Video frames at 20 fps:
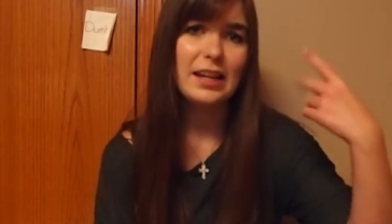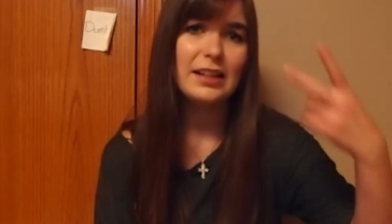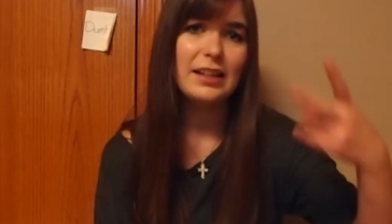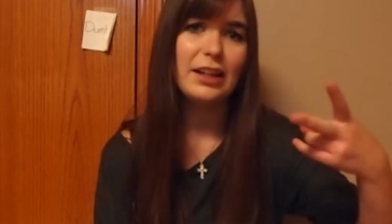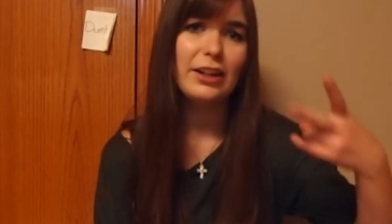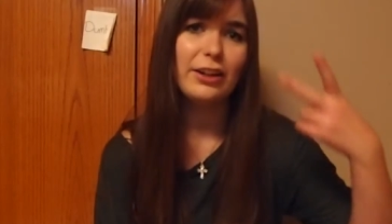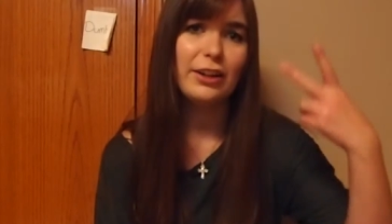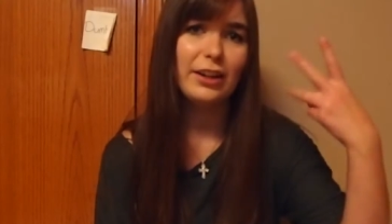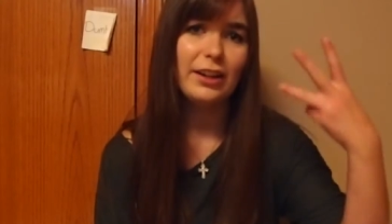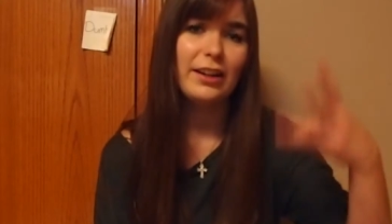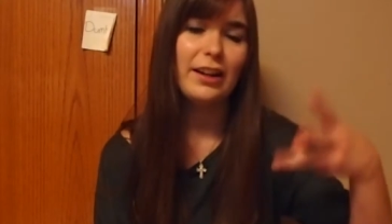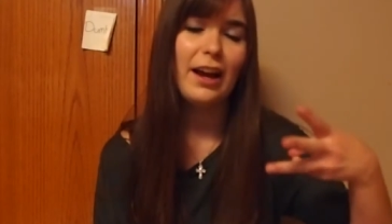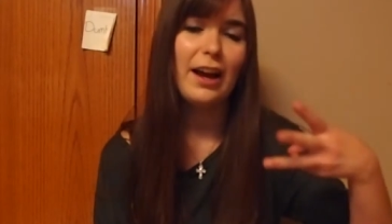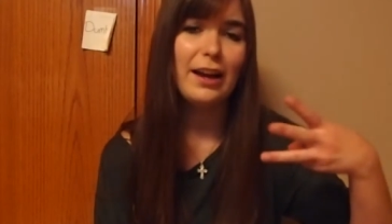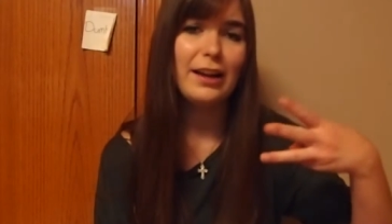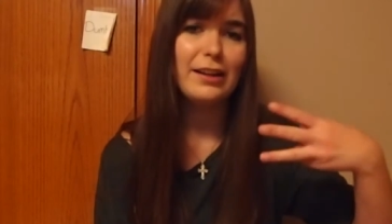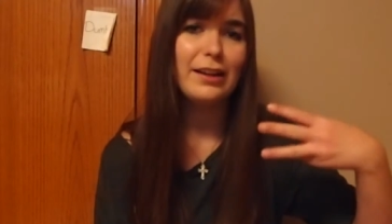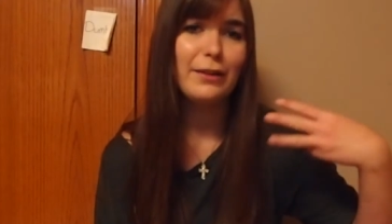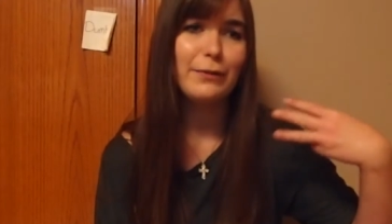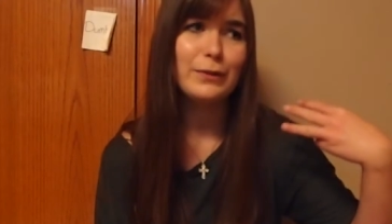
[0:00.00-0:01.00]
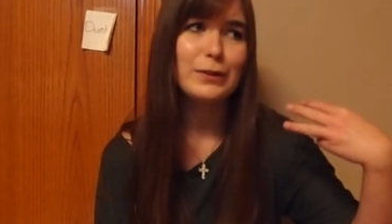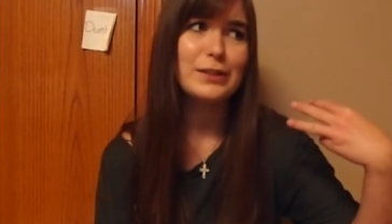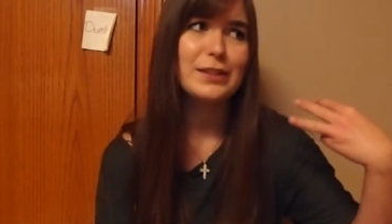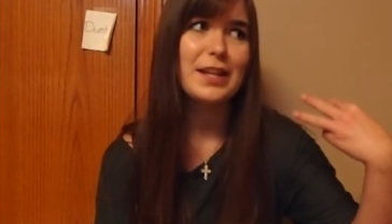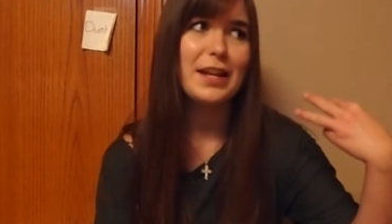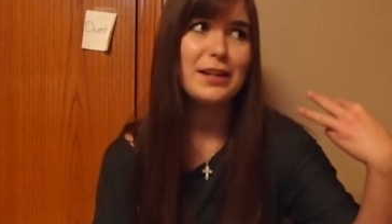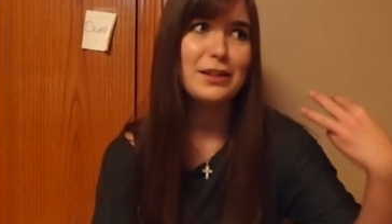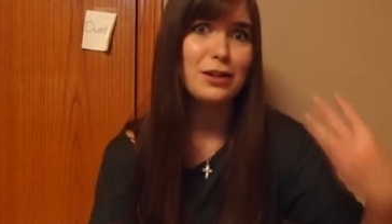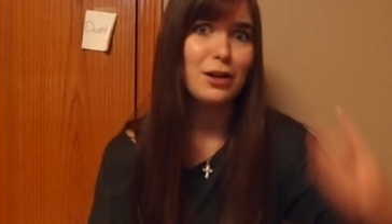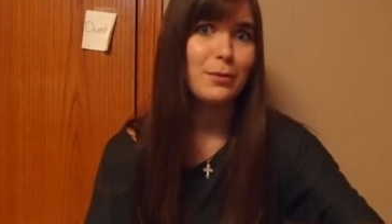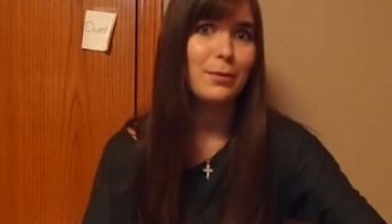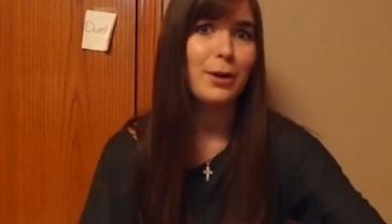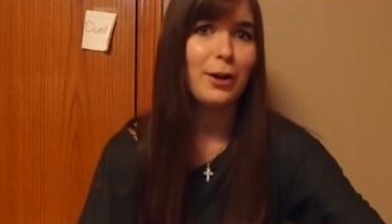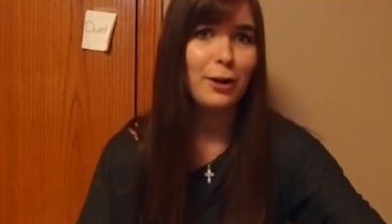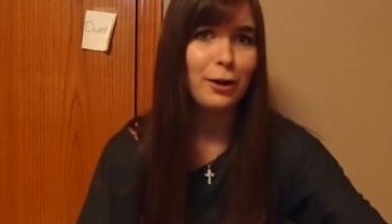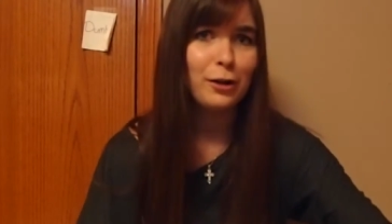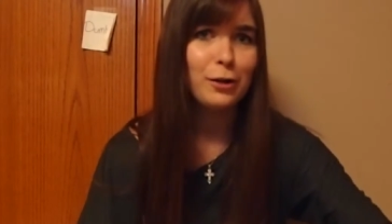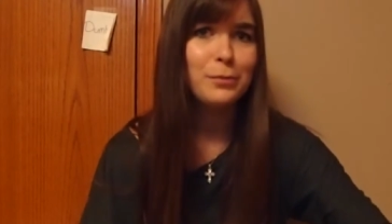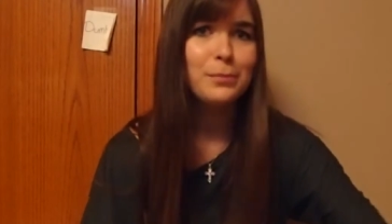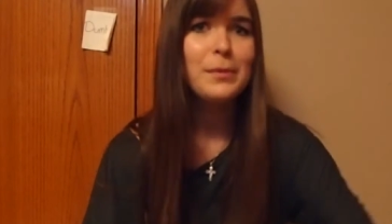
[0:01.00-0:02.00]
Adara, and I never say Tom
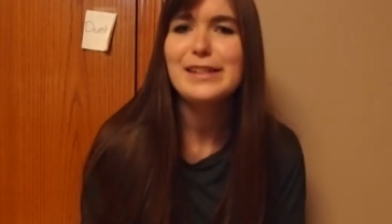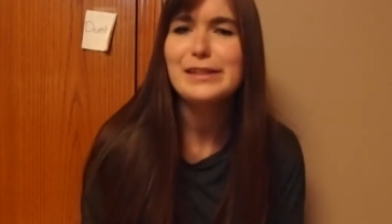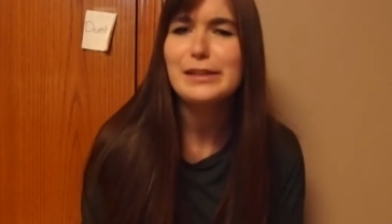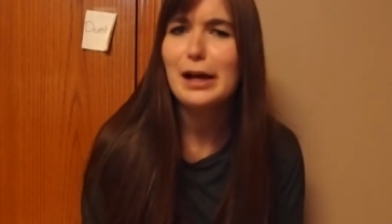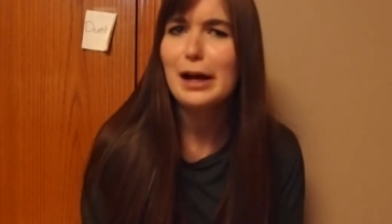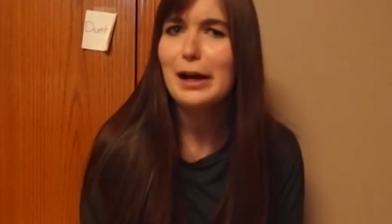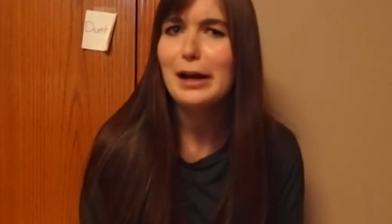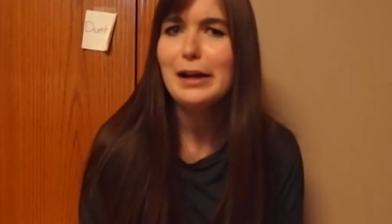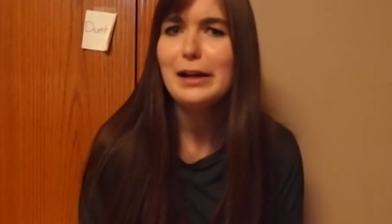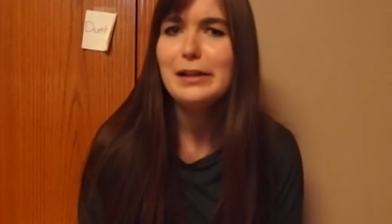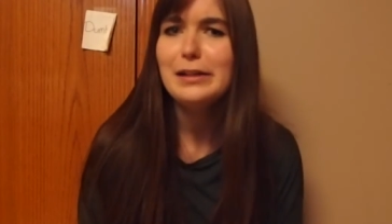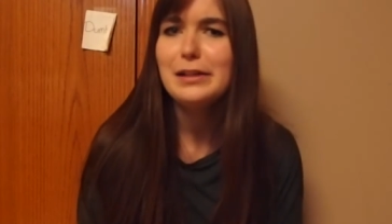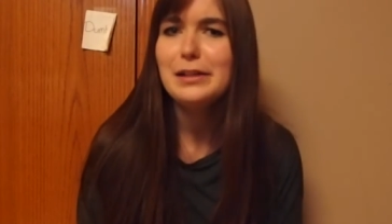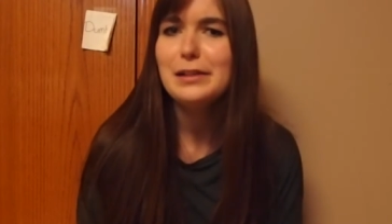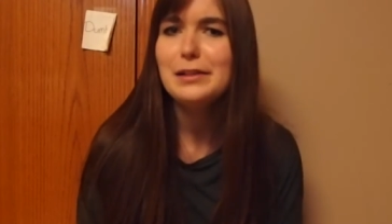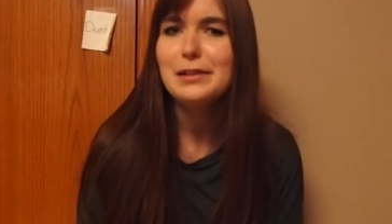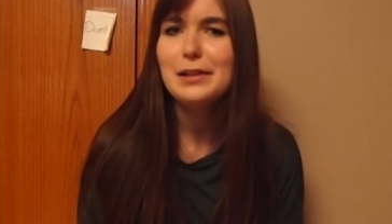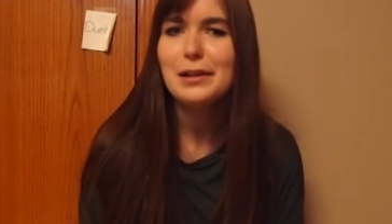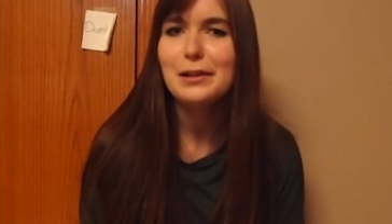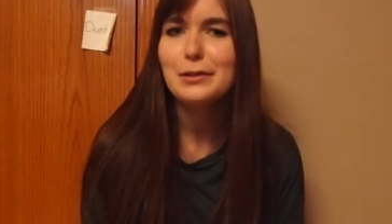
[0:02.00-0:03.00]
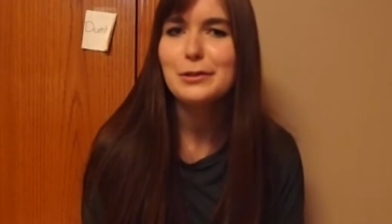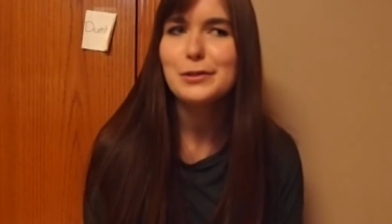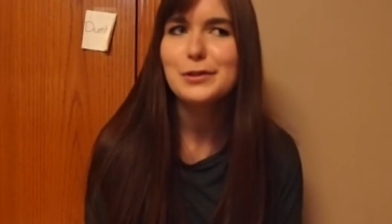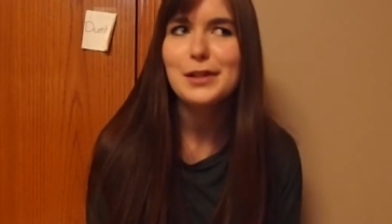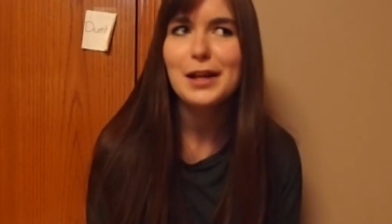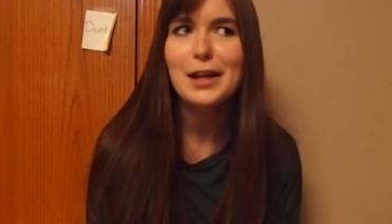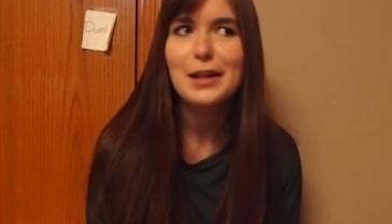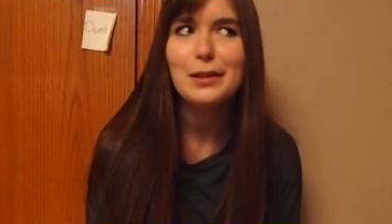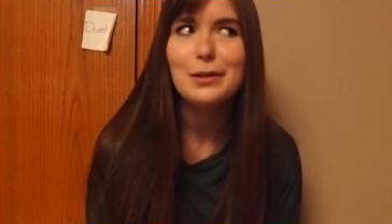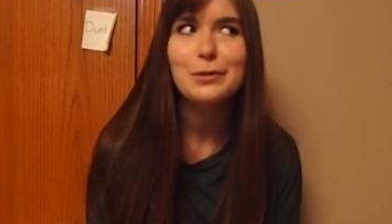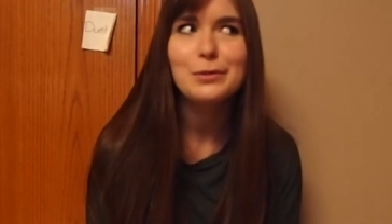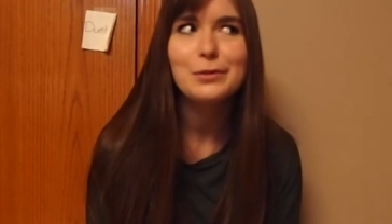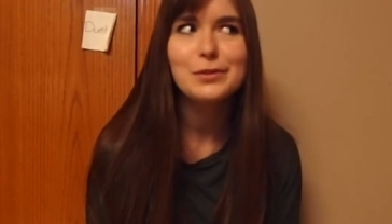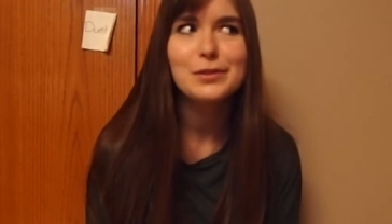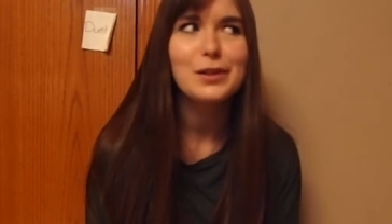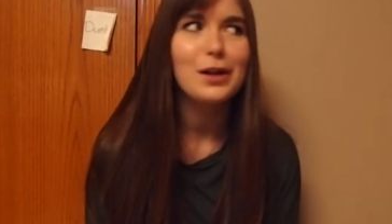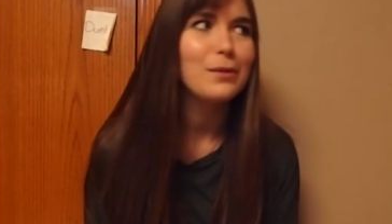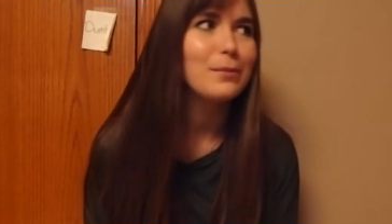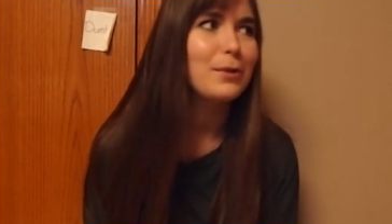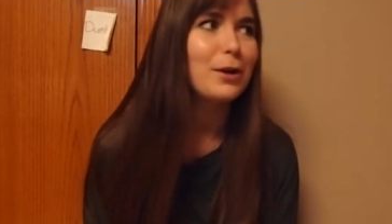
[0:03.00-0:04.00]
Naro, because I didn't understand understand the whole
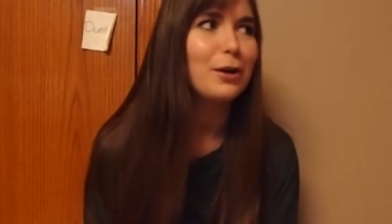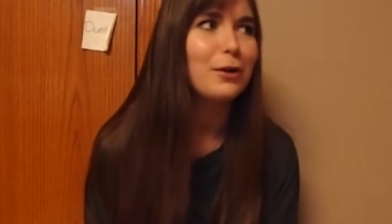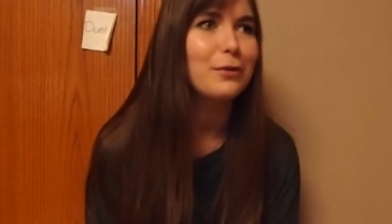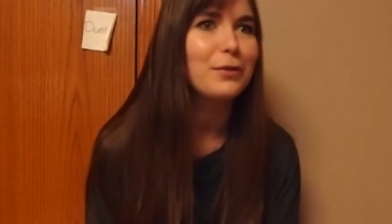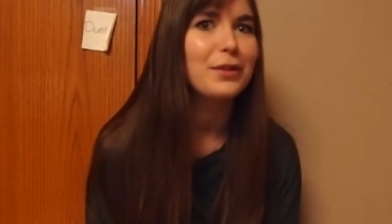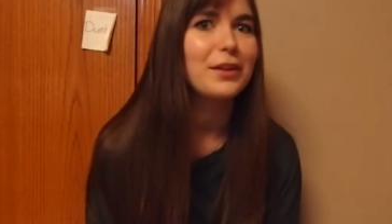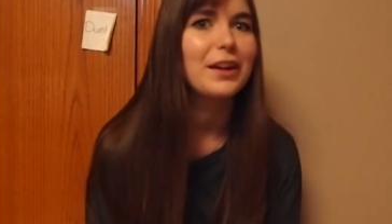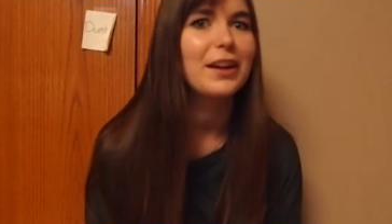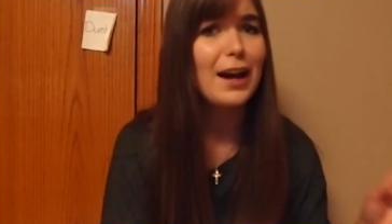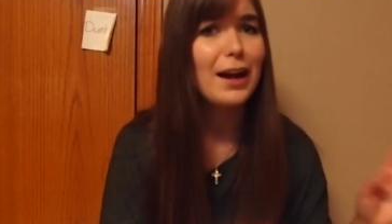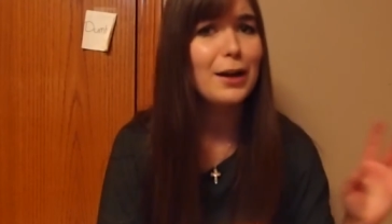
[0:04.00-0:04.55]
Tom Naro thing.